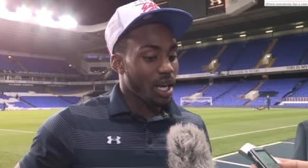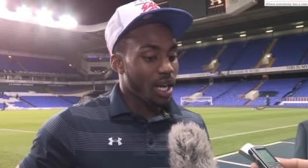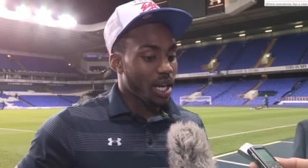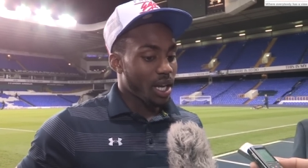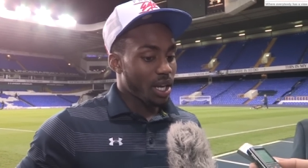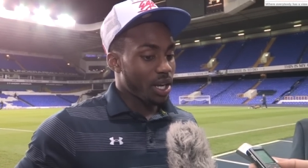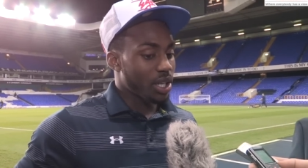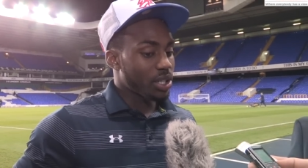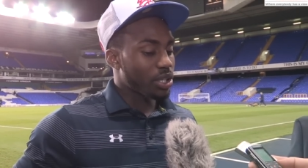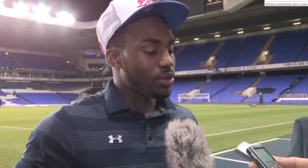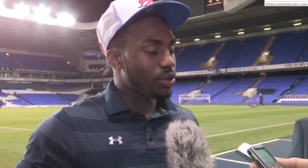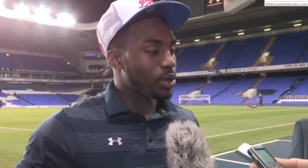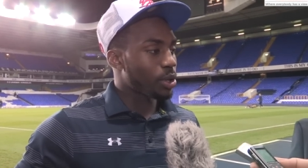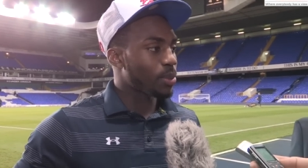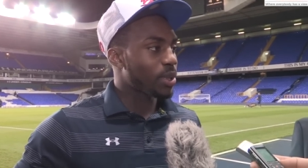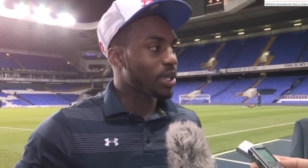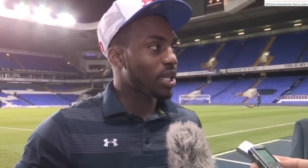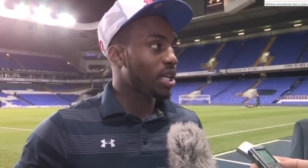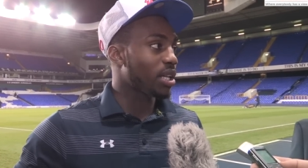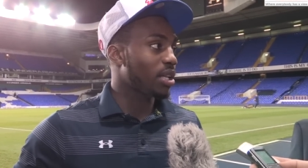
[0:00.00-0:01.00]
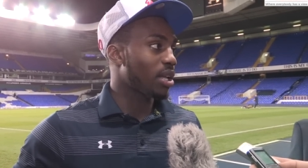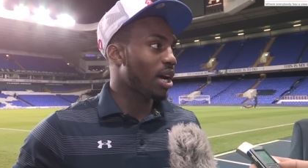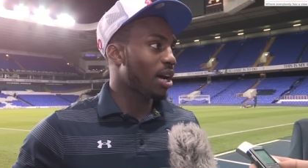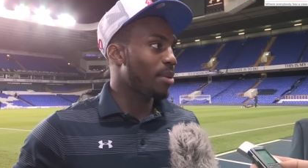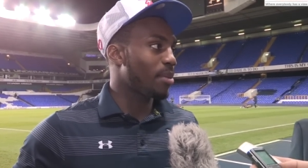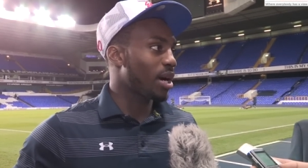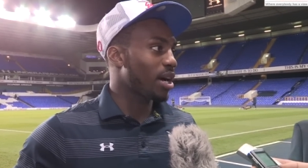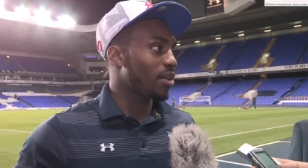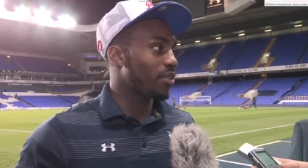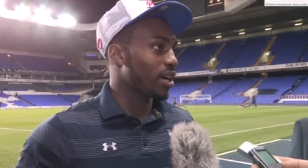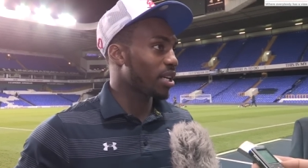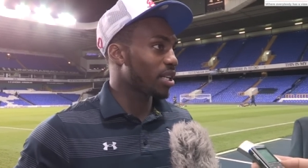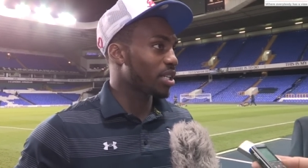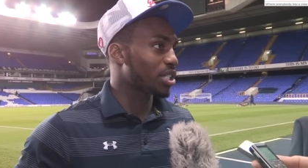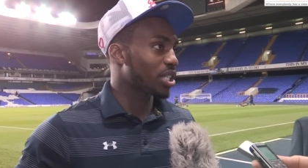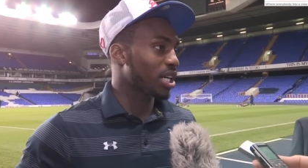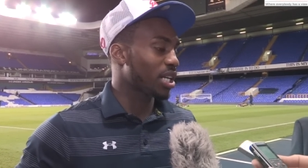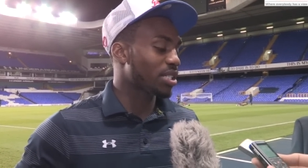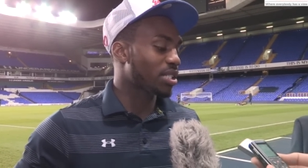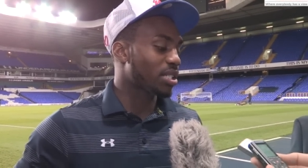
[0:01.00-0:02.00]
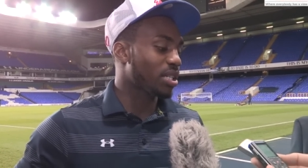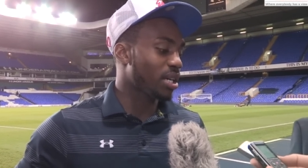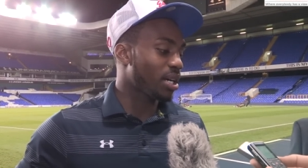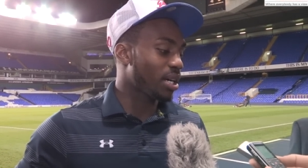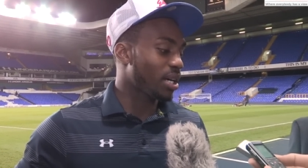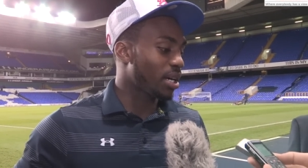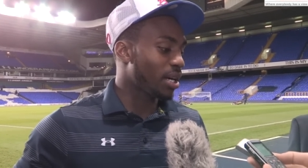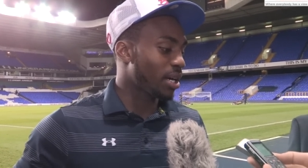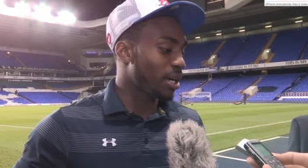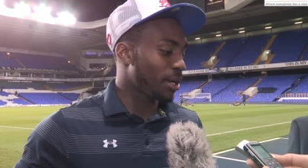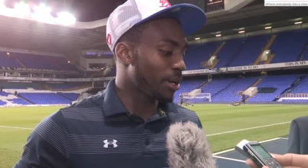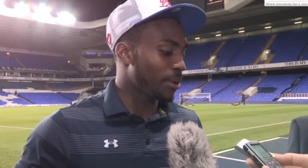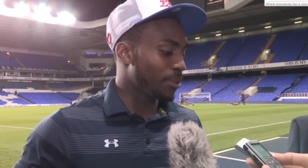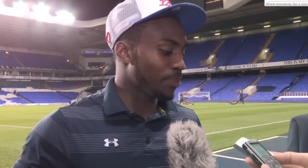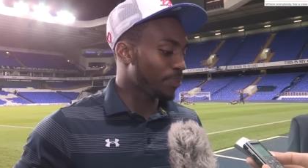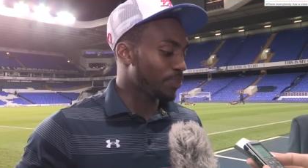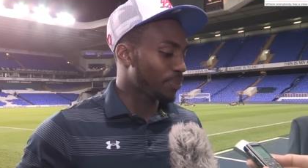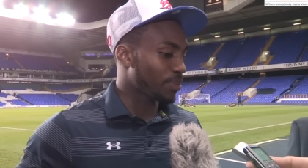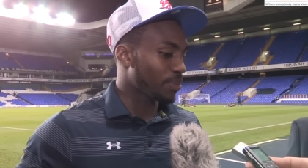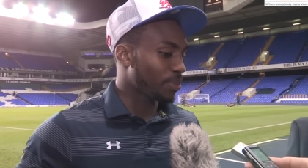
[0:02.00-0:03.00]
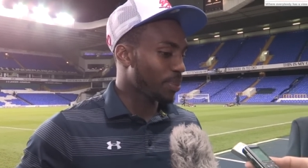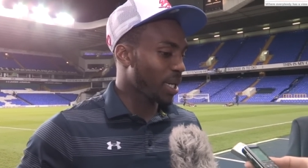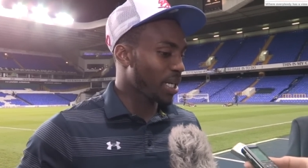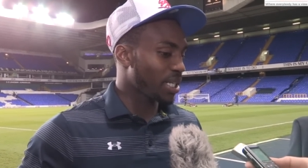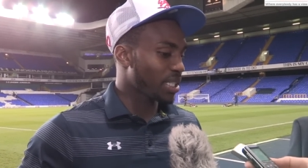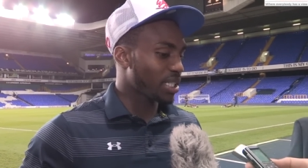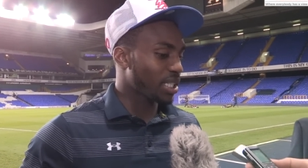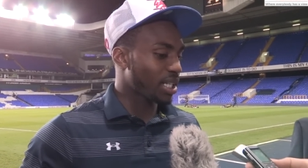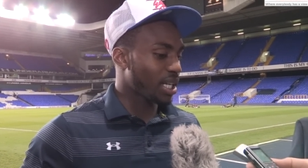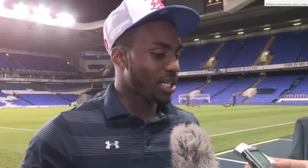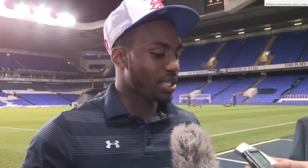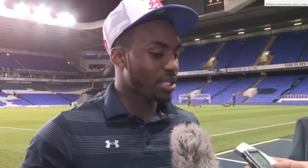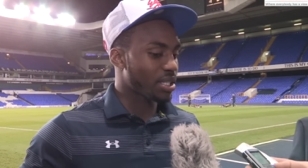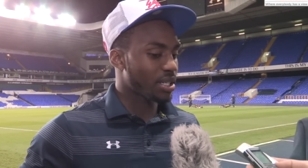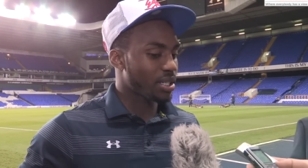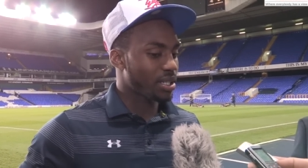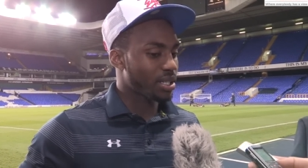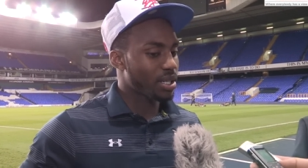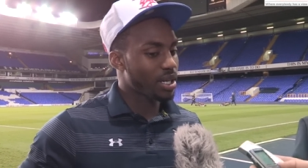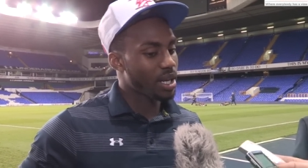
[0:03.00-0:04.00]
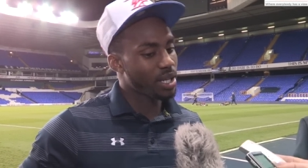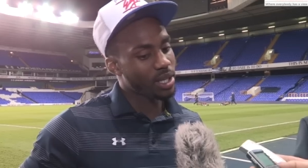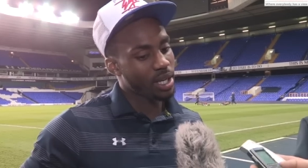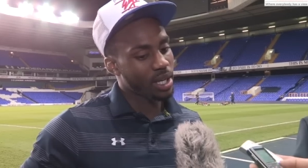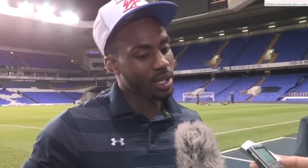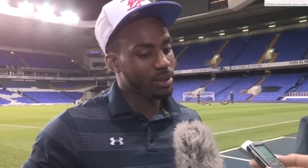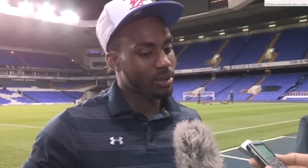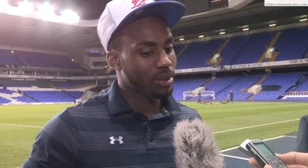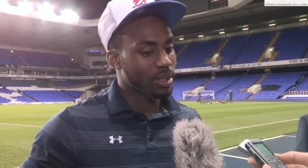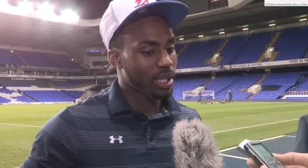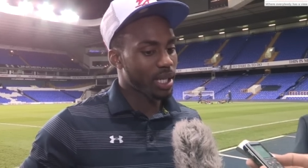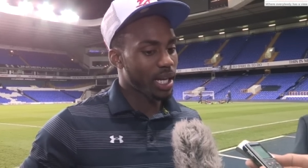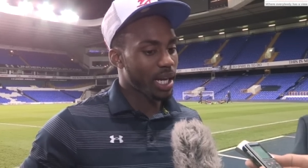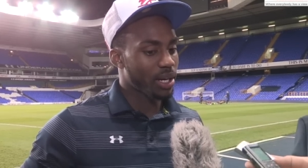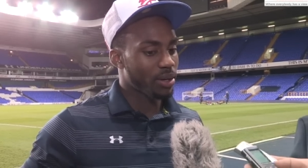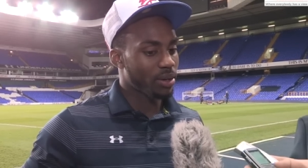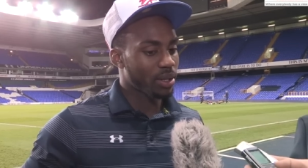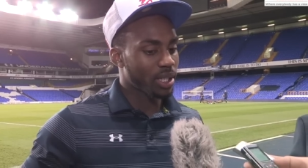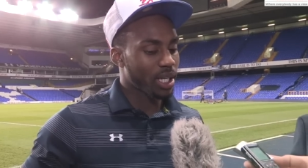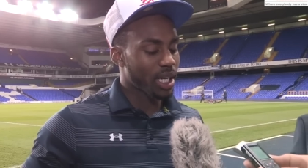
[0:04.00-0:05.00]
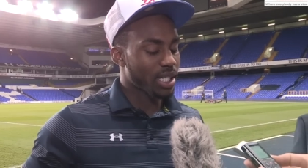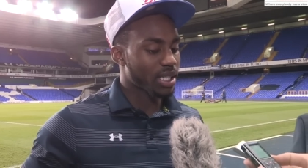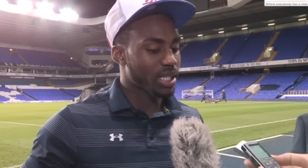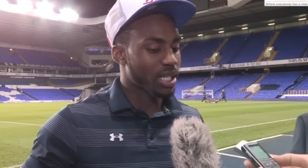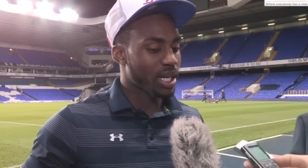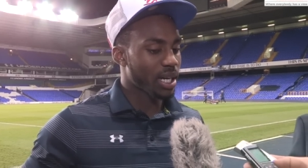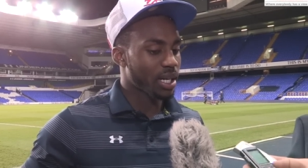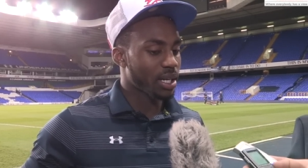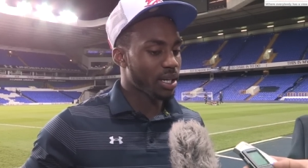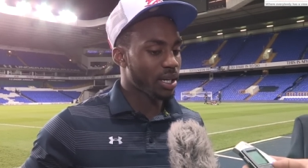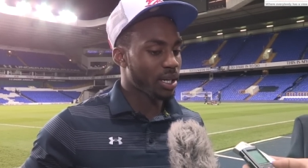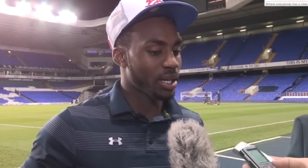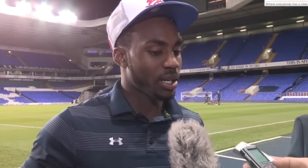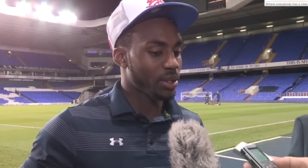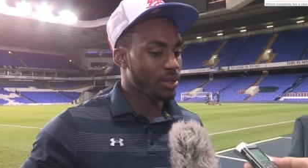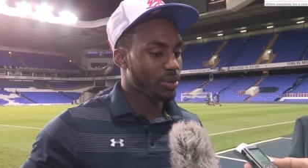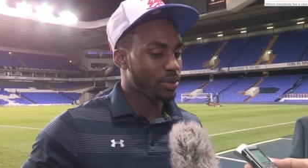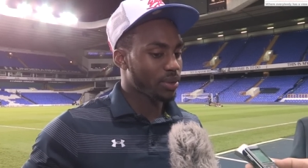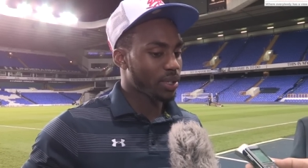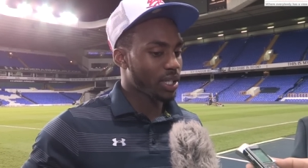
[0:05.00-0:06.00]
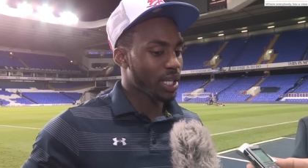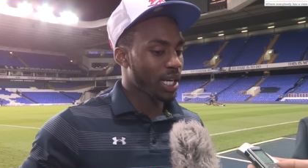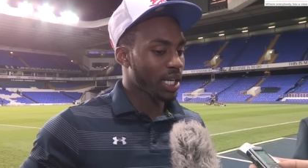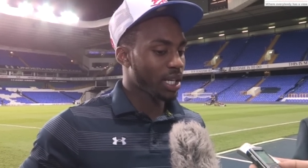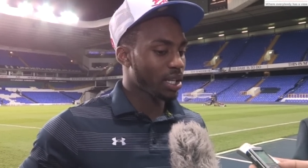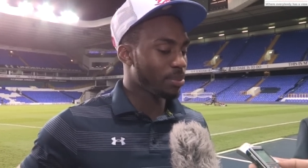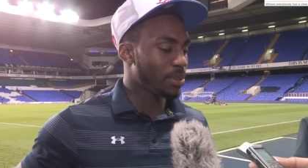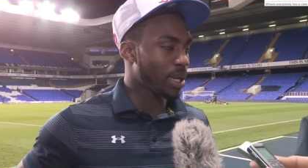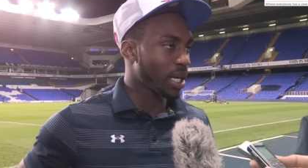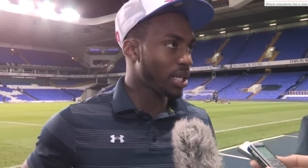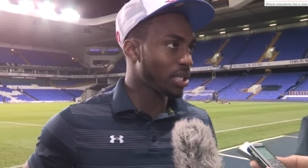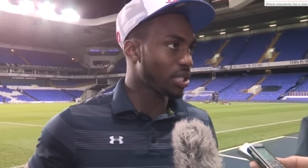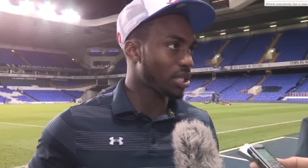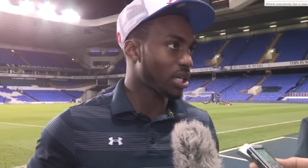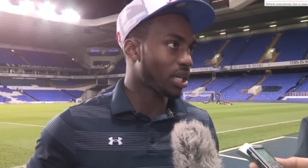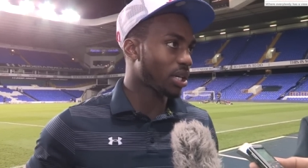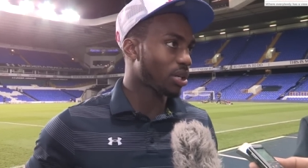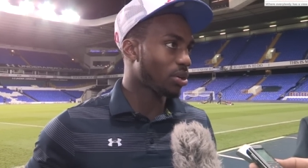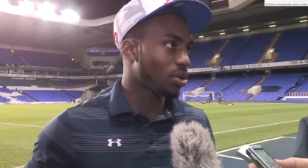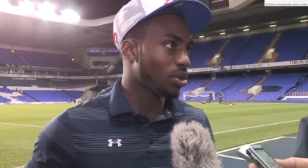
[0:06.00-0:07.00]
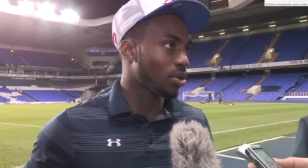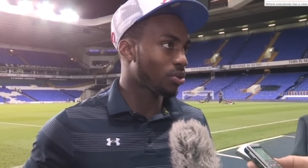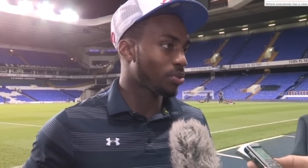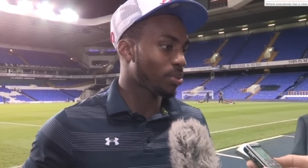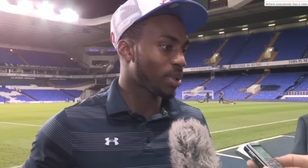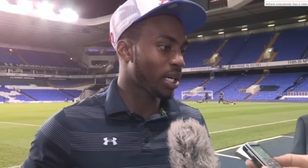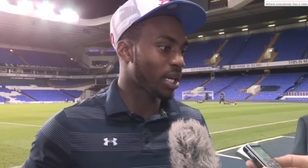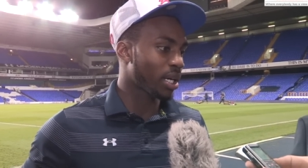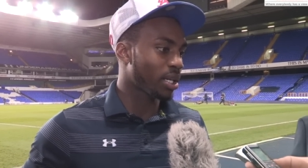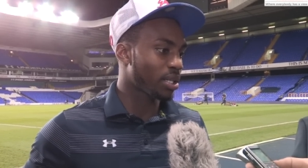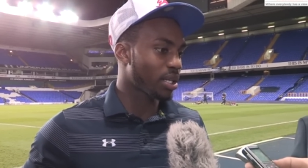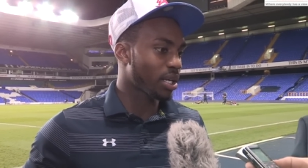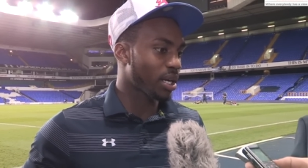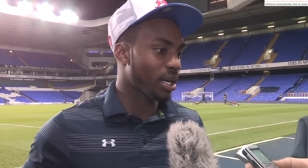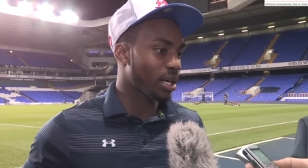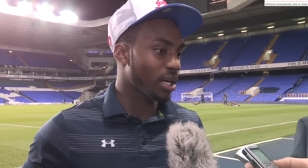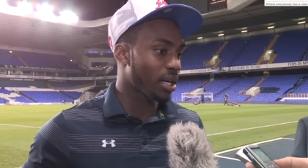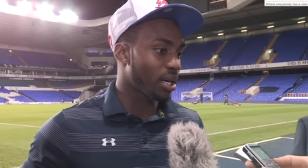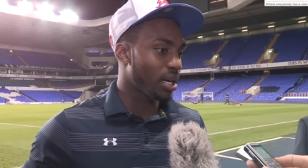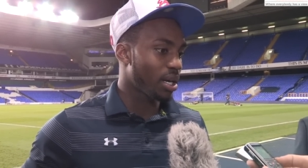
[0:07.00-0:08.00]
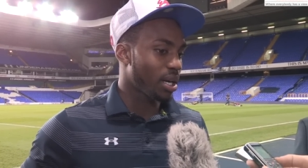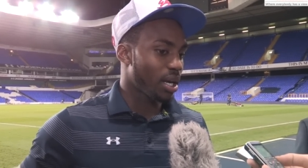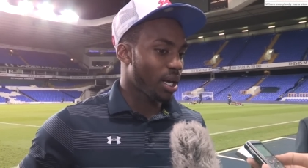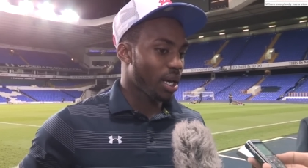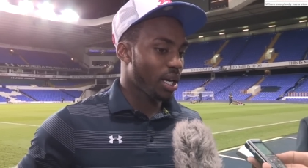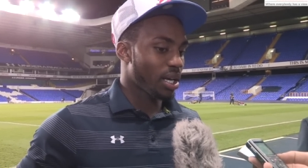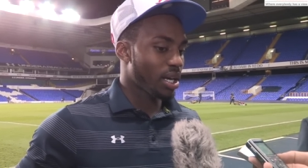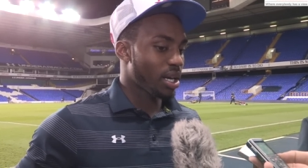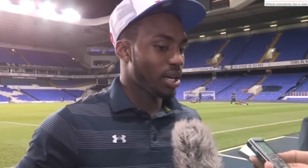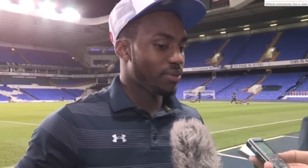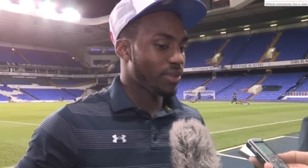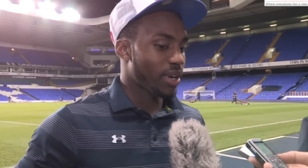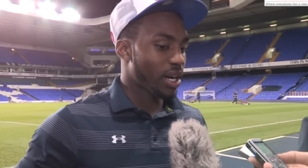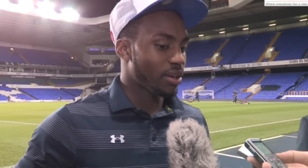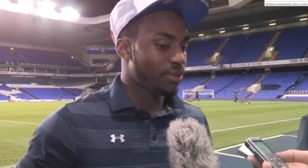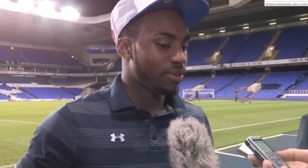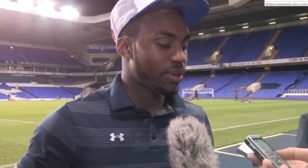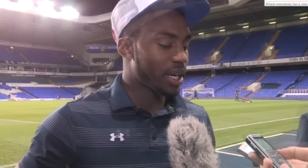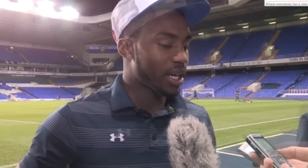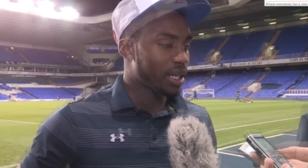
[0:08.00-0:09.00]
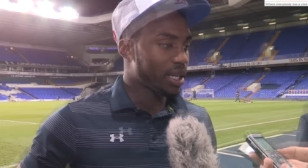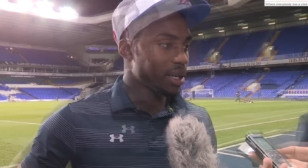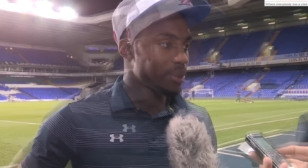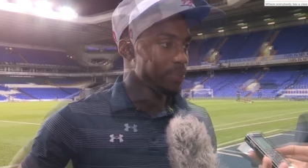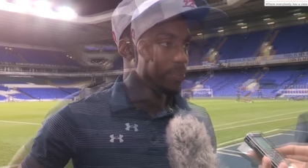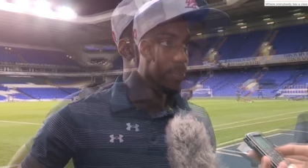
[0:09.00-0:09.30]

he heard a rumour that I might have had a chance of um, being selected. And then later on last night, uh, the England manager called me and uh, he uh, verified it.